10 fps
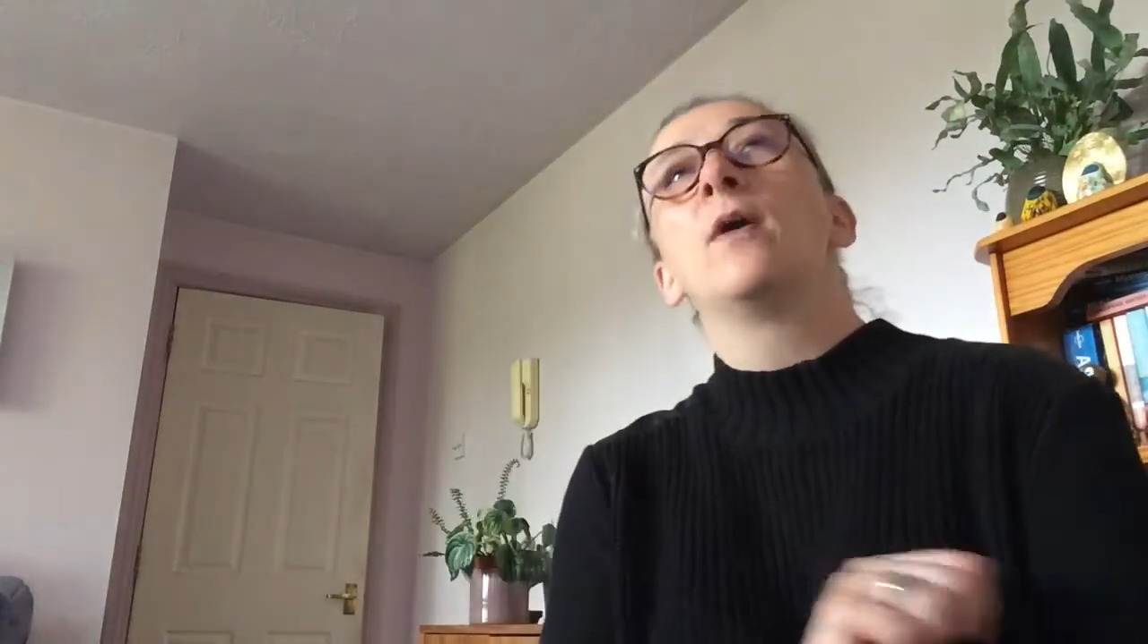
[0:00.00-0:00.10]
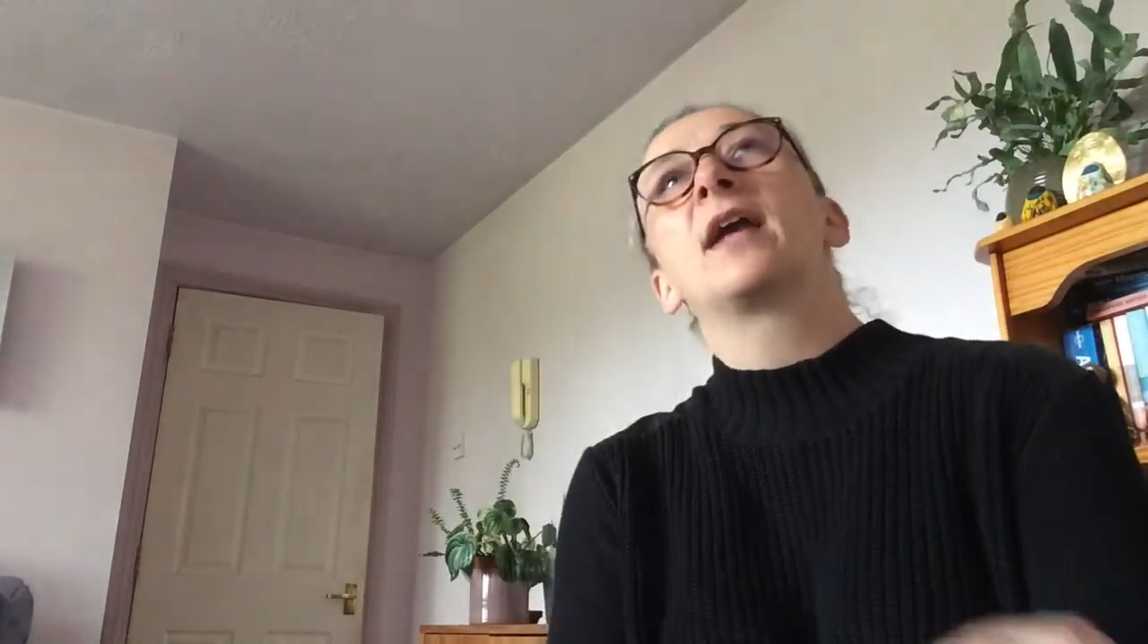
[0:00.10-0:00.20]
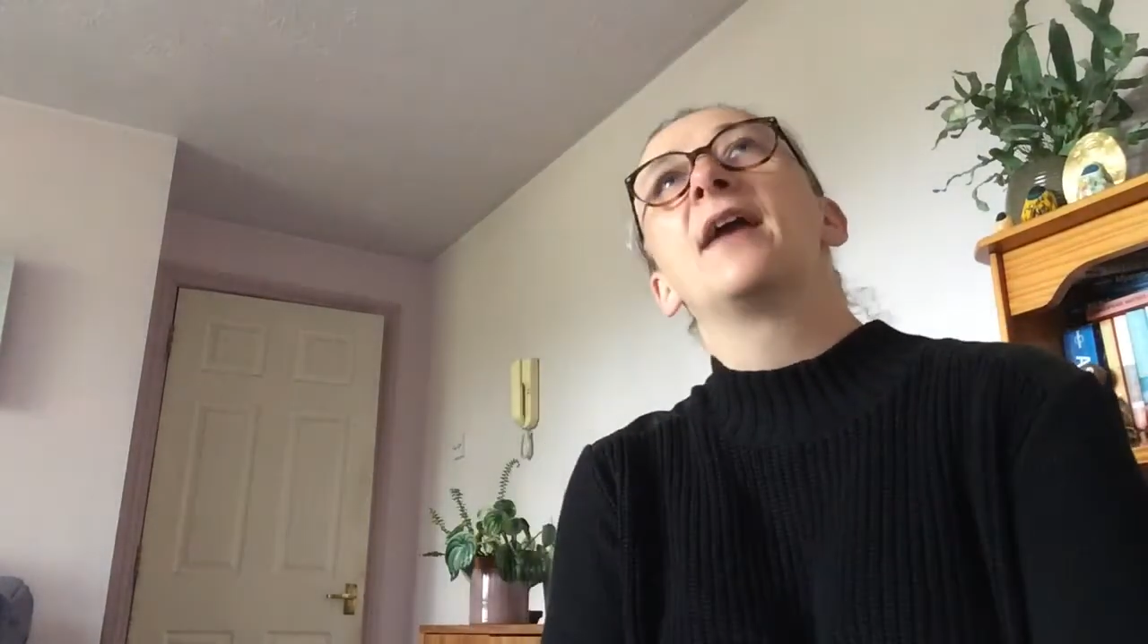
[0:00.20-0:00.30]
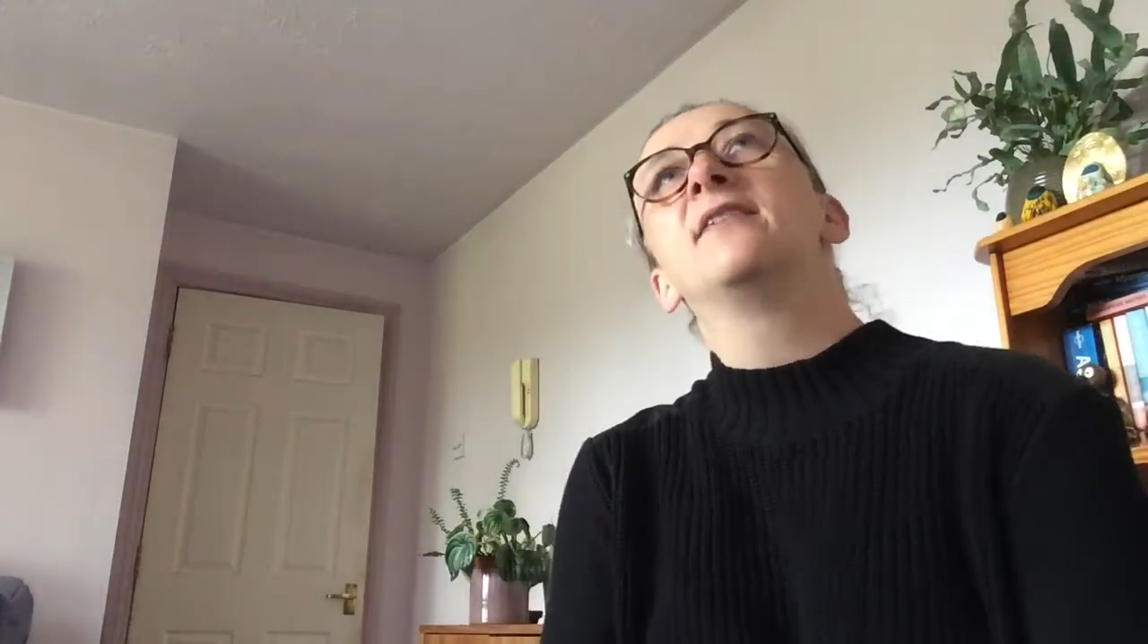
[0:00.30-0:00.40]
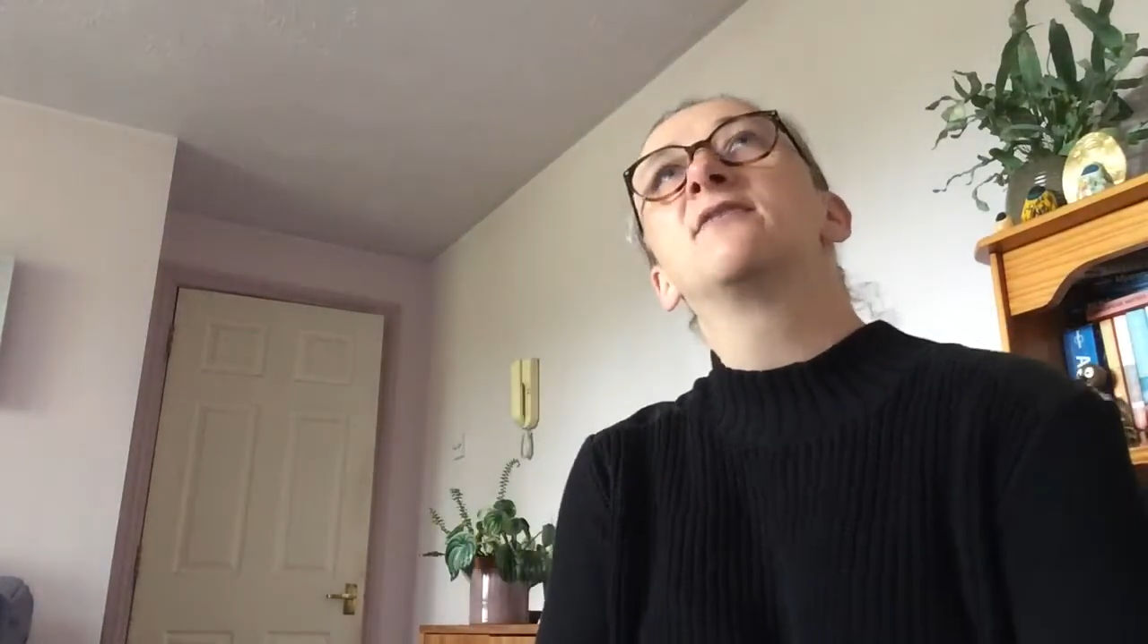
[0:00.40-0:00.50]

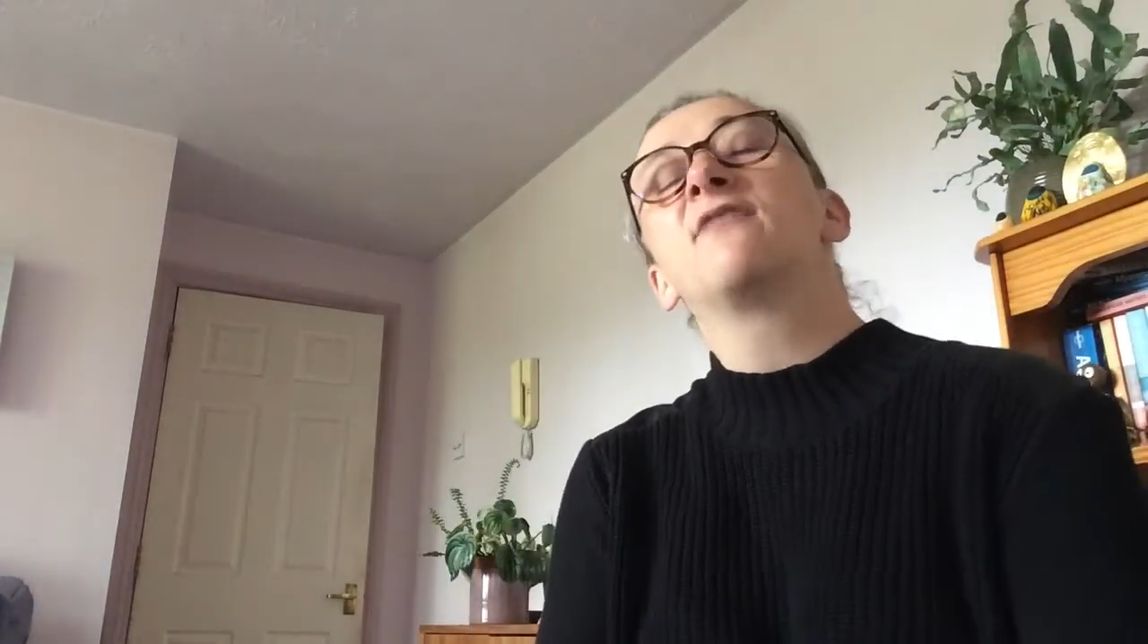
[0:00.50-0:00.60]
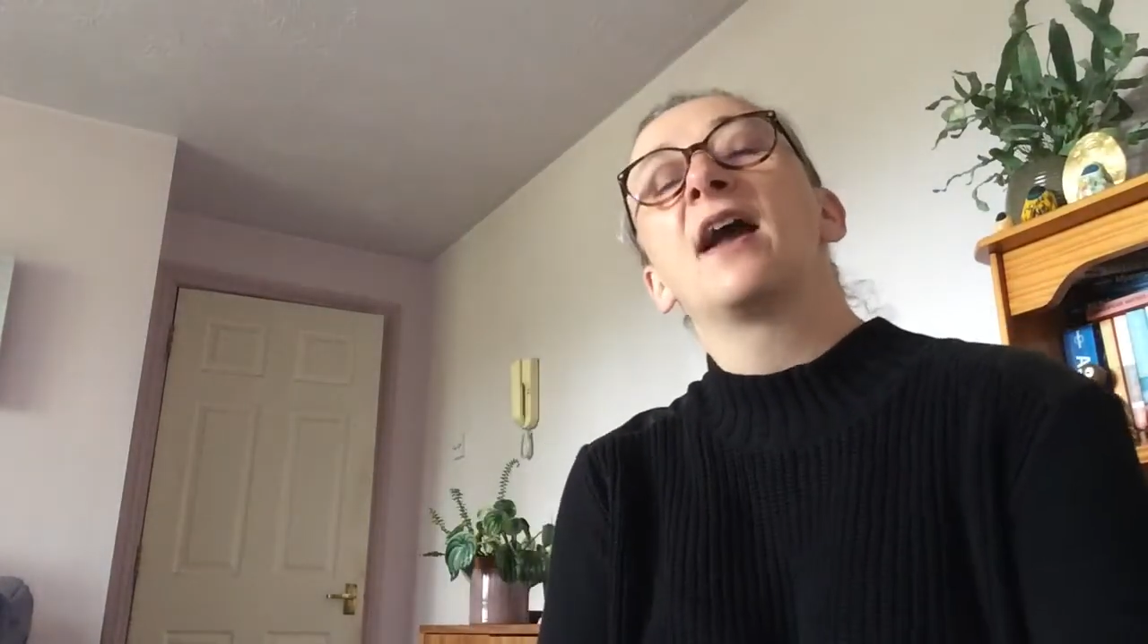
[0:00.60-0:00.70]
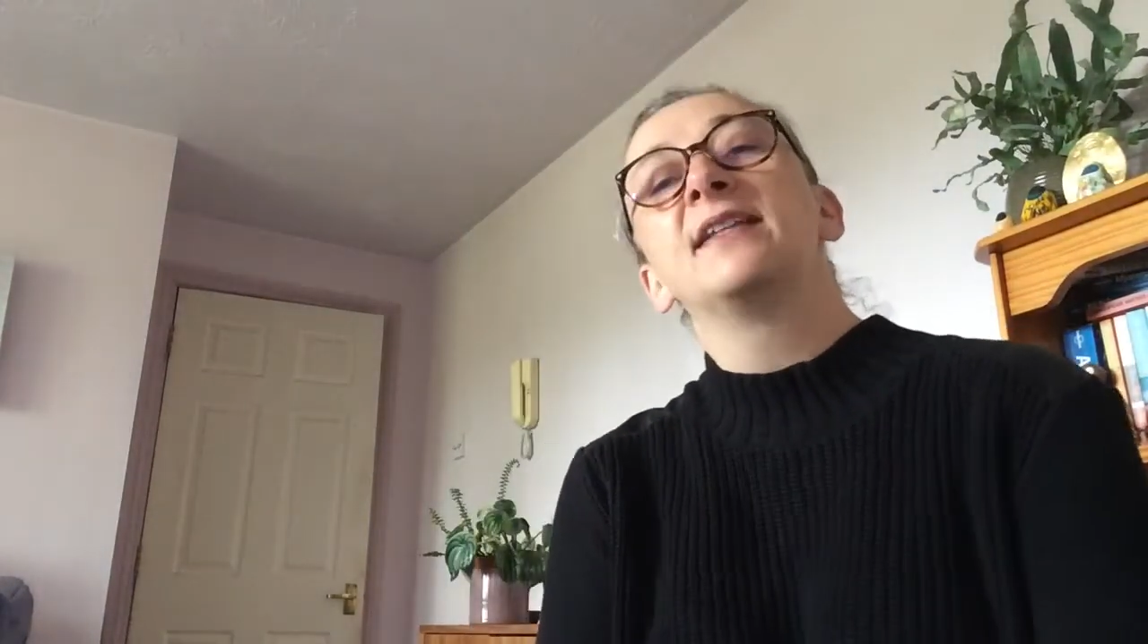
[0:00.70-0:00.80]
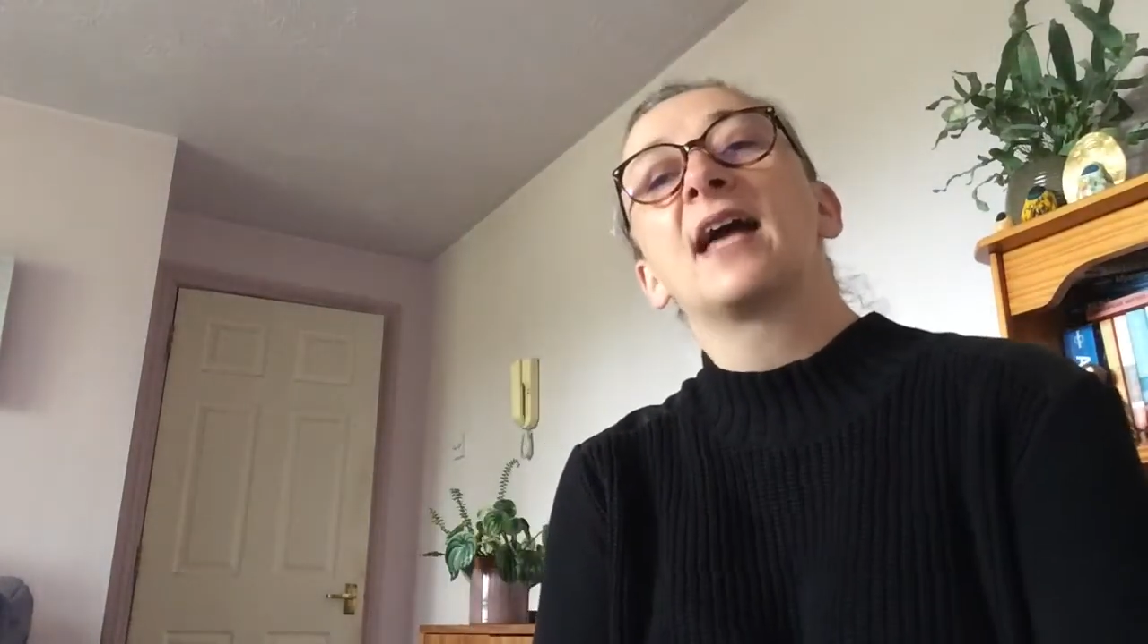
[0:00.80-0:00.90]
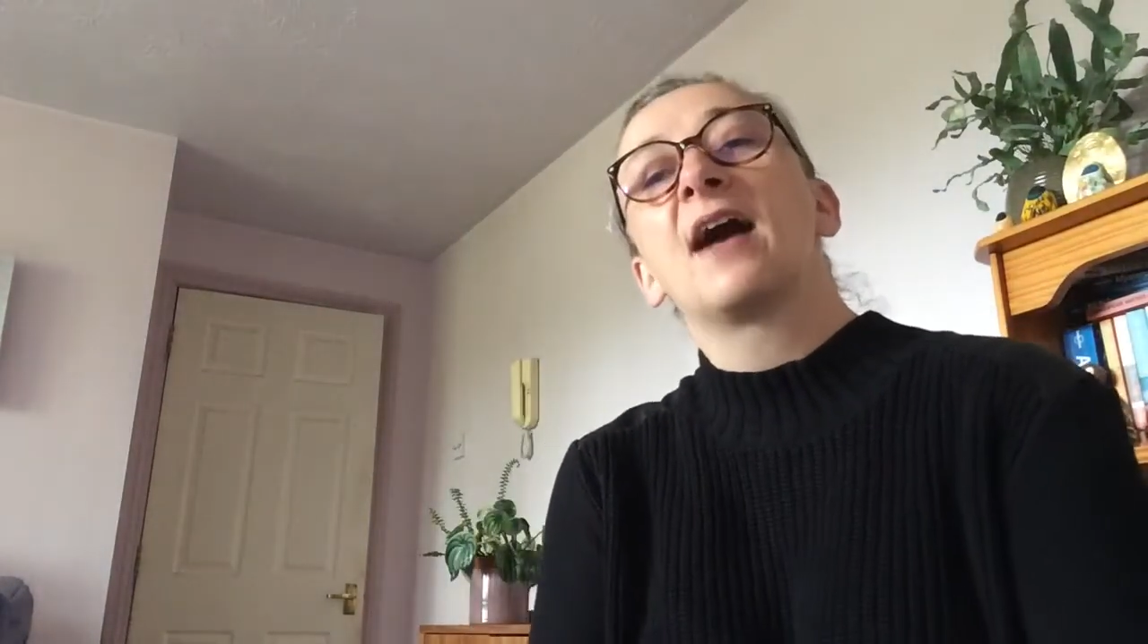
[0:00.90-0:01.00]
going to
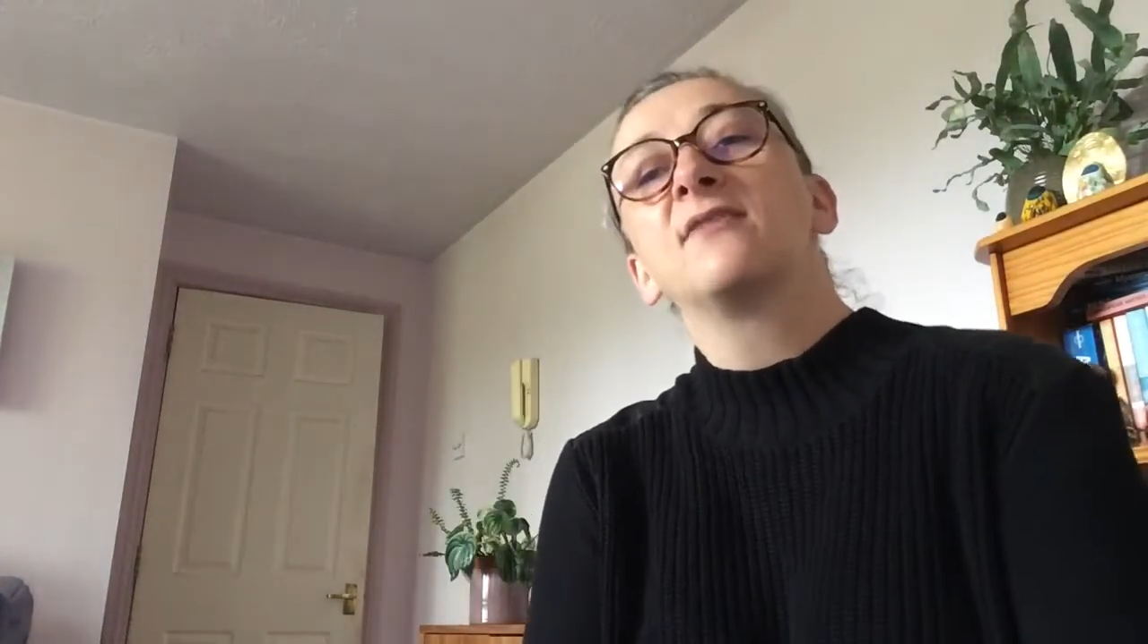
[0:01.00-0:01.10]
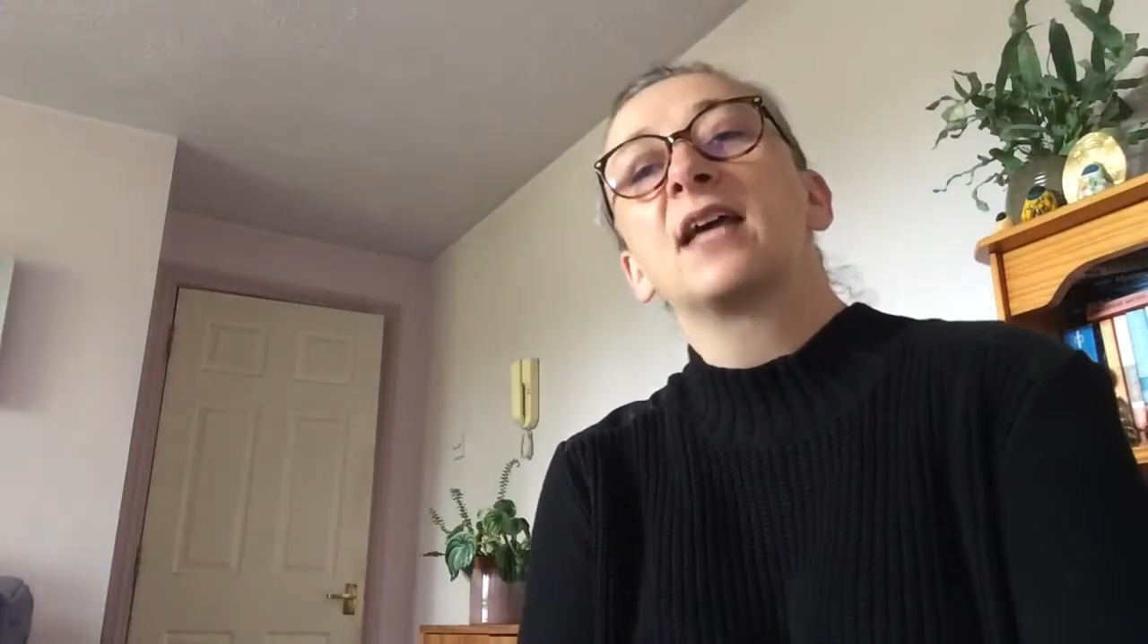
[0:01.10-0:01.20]
find out